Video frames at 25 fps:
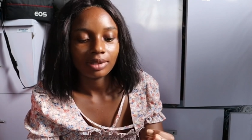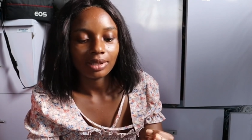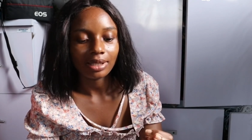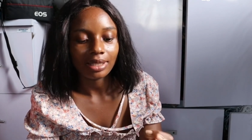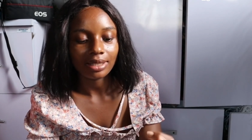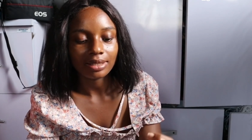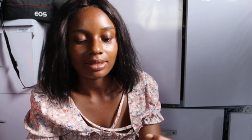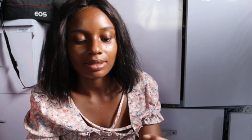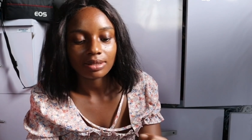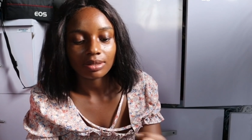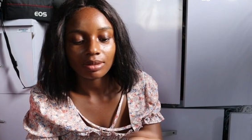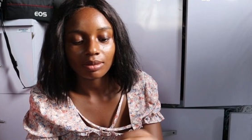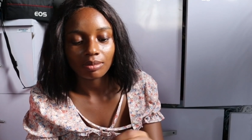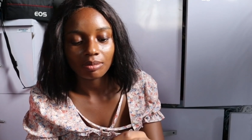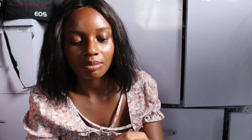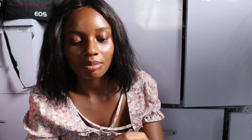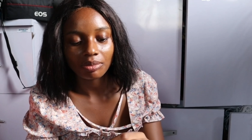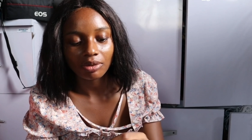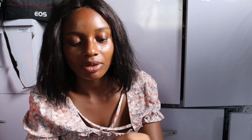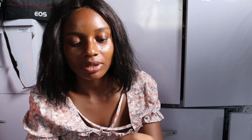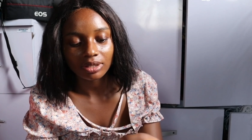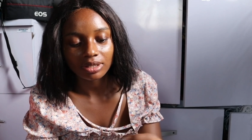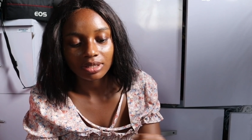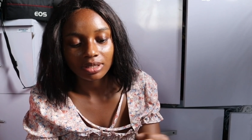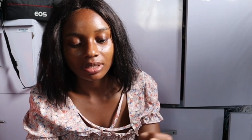Let's
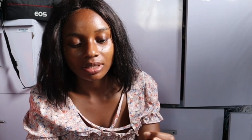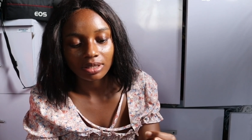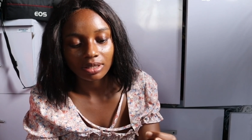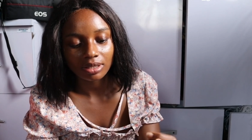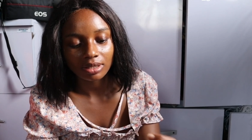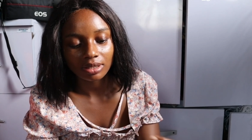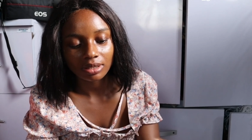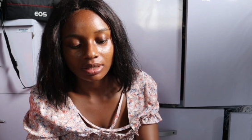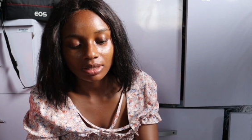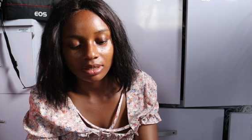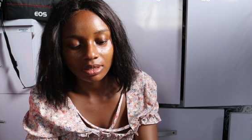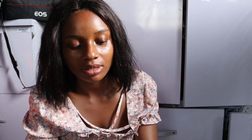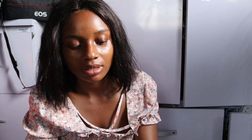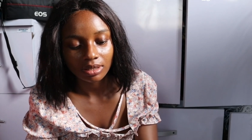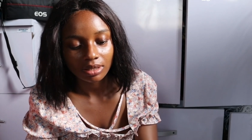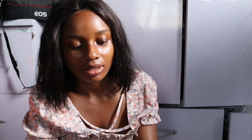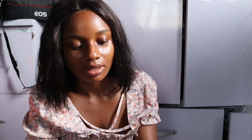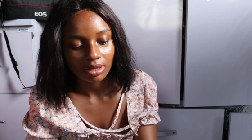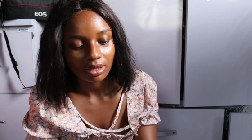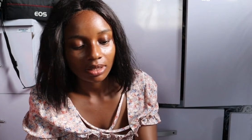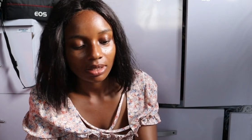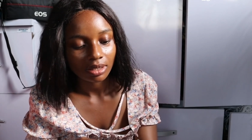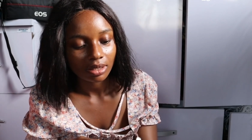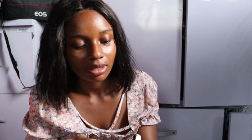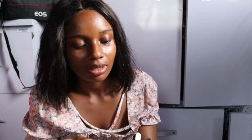unbox it.
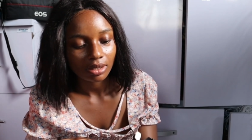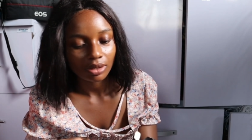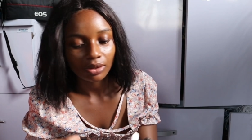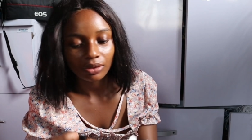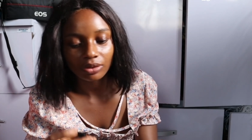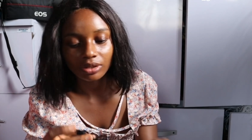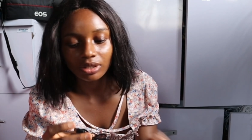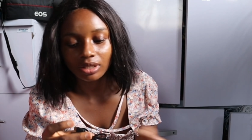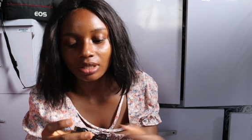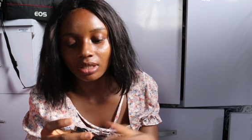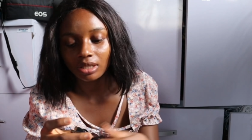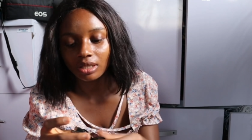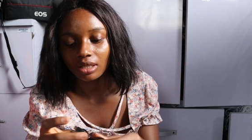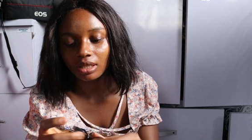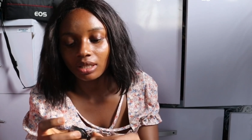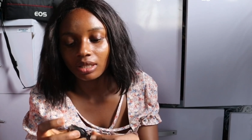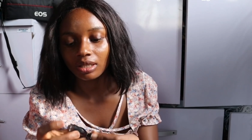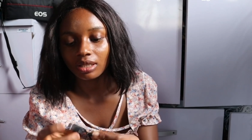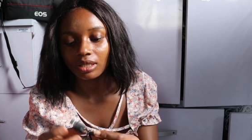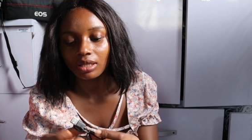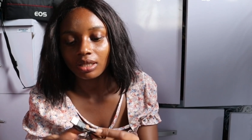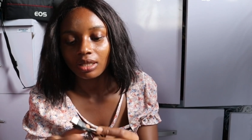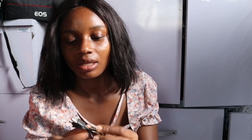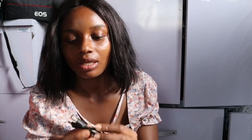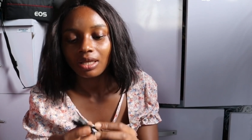Okay,
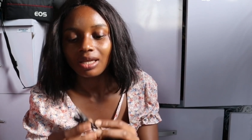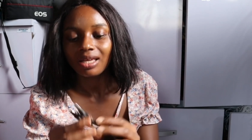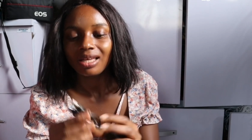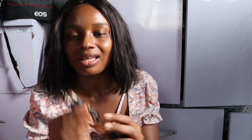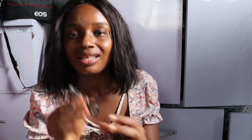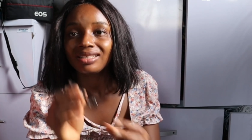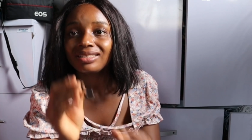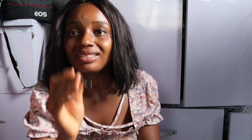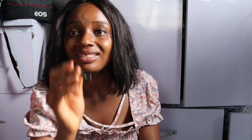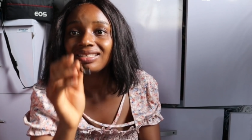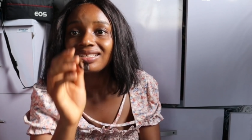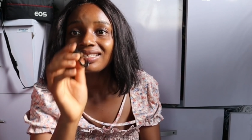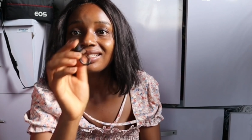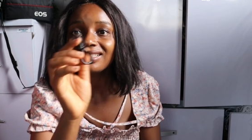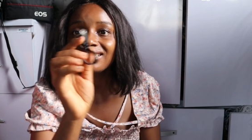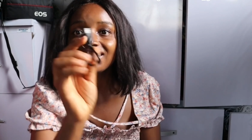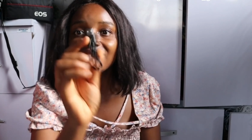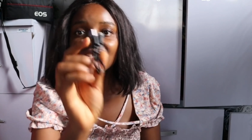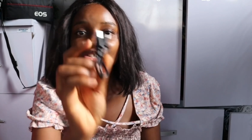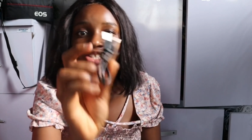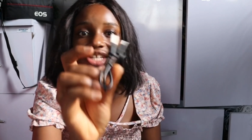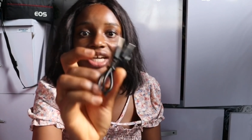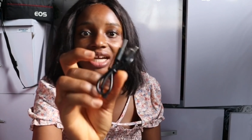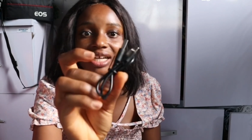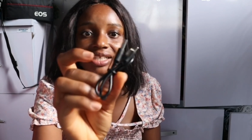this is
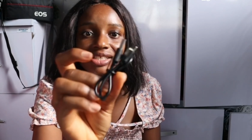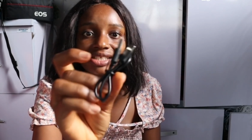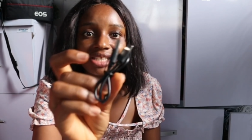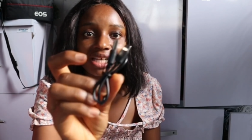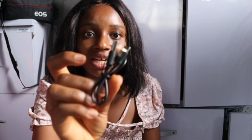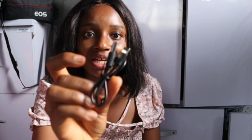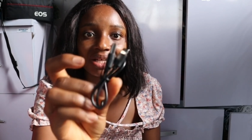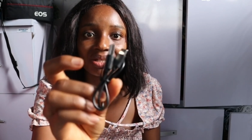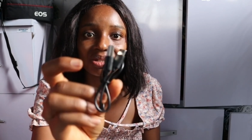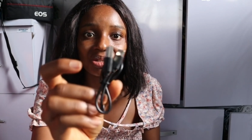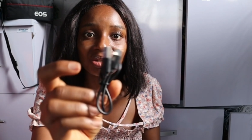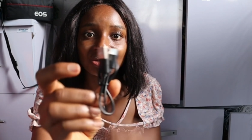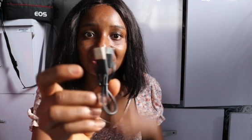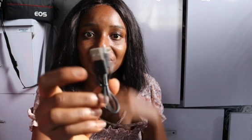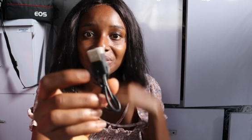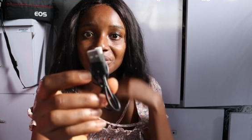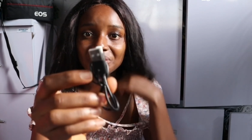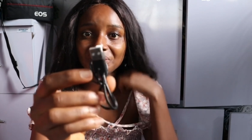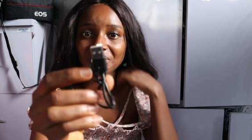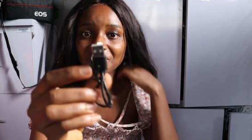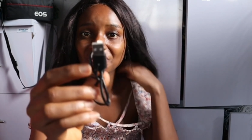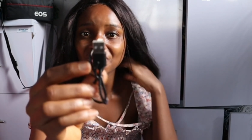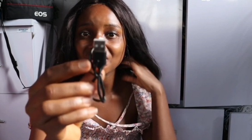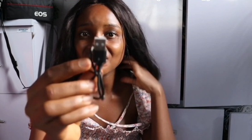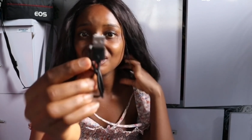the charger. So
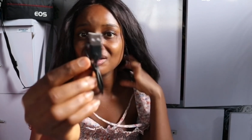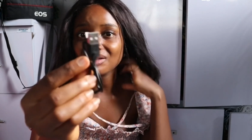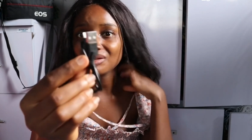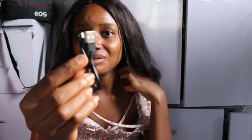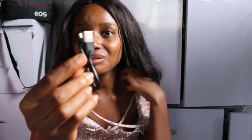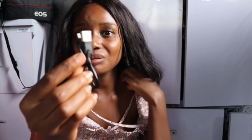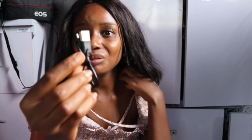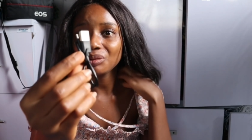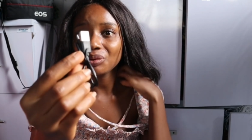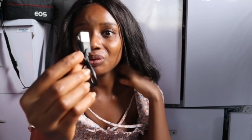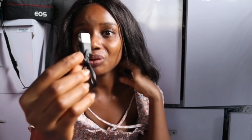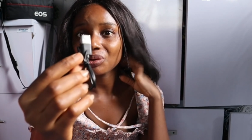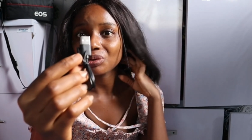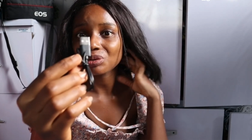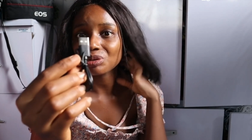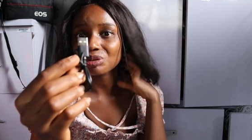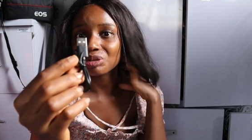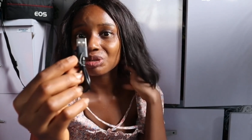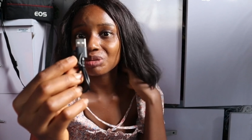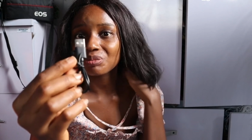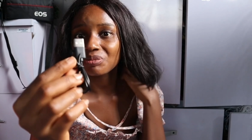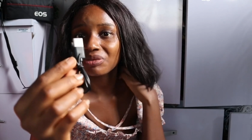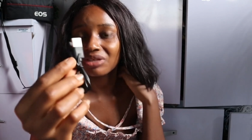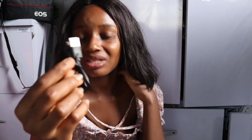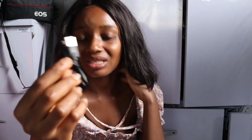maybe it's low or
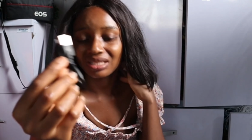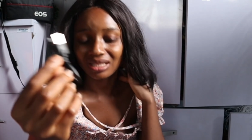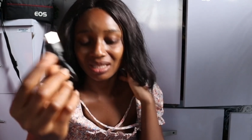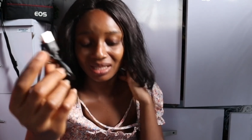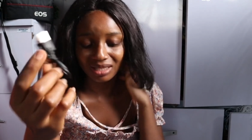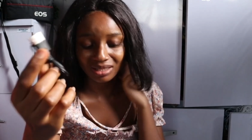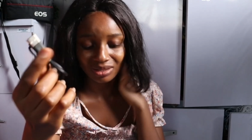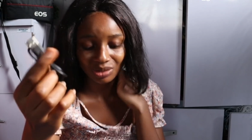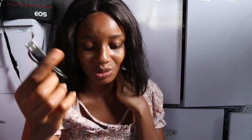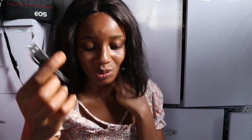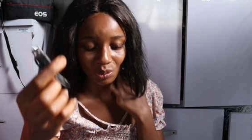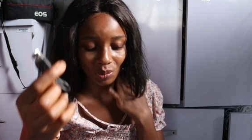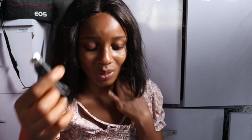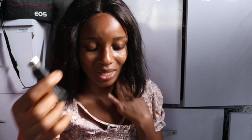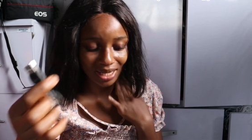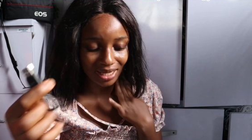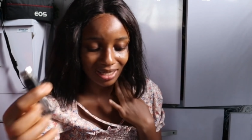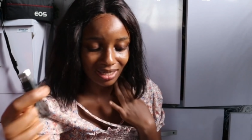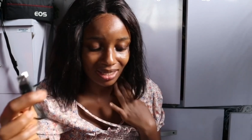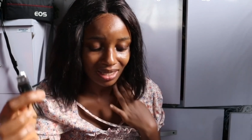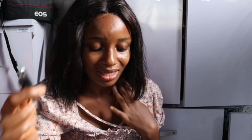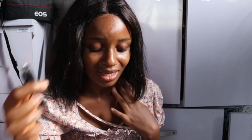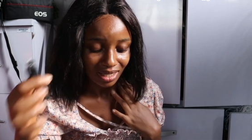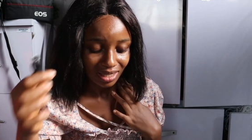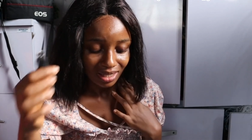something. That's
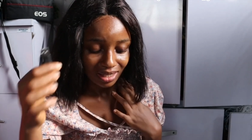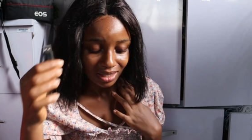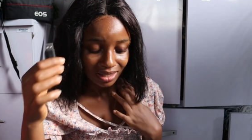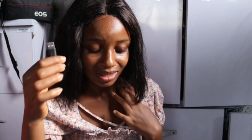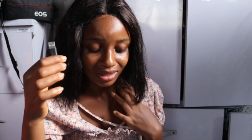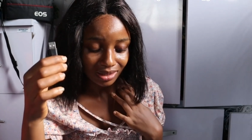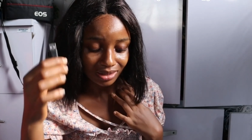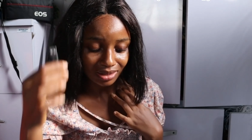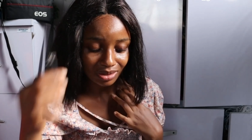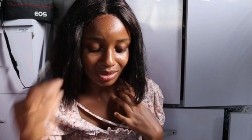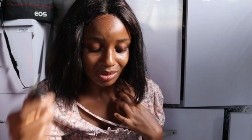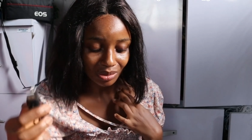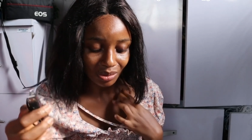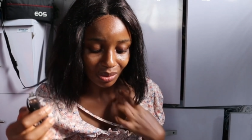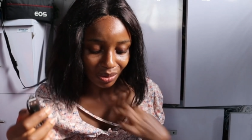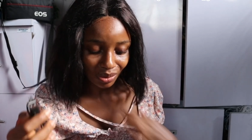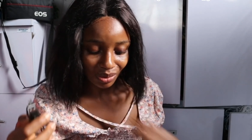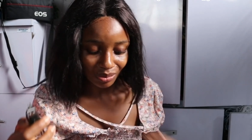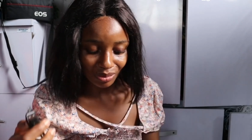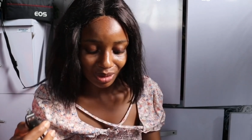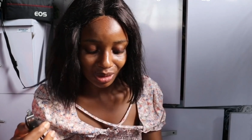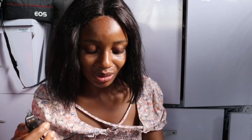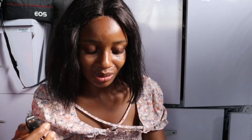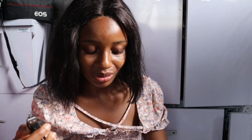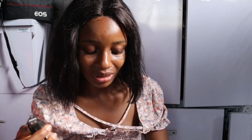why it's not
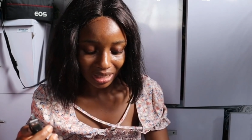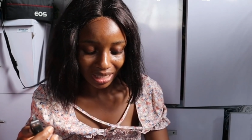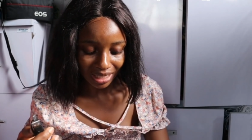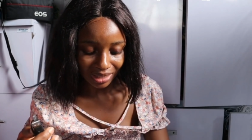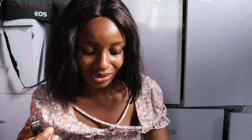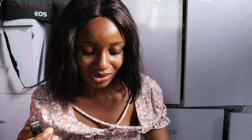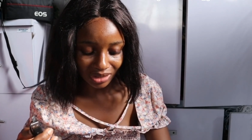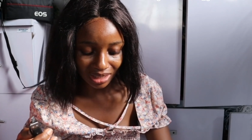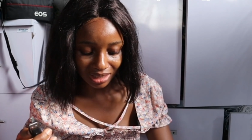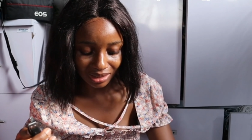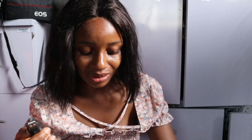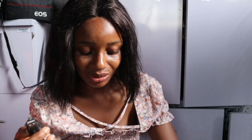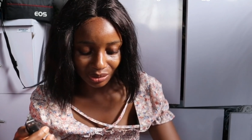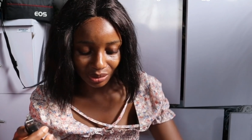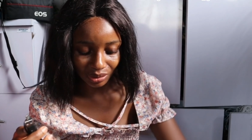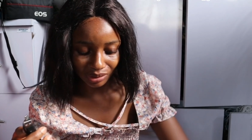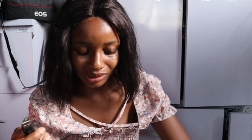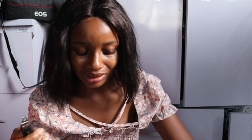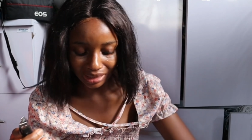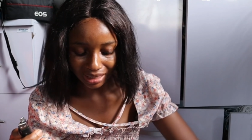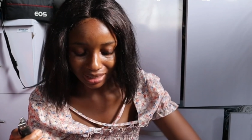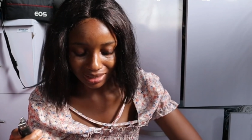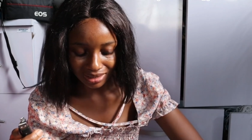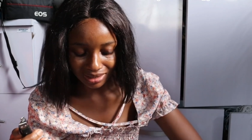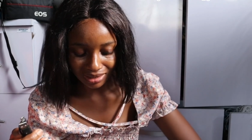coming on. I actually don't
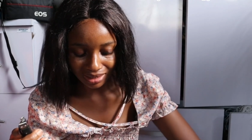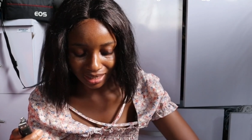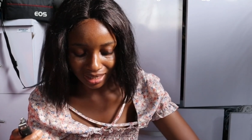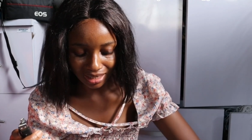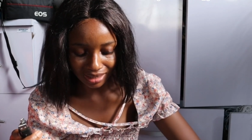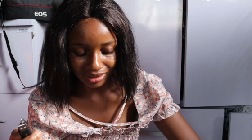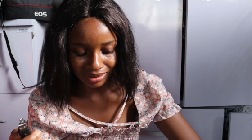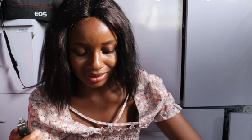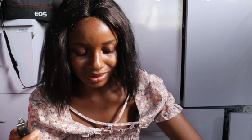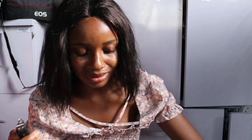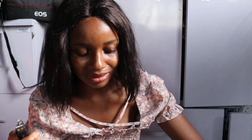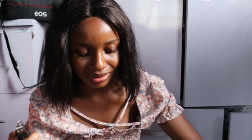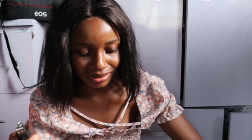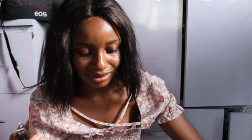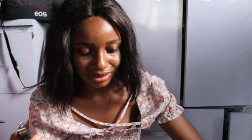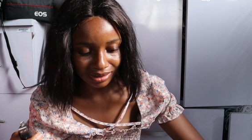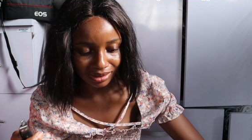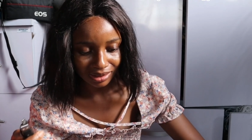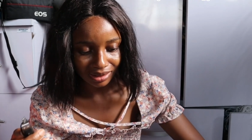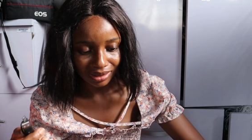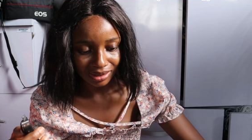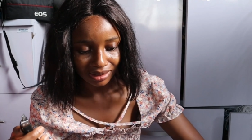understand.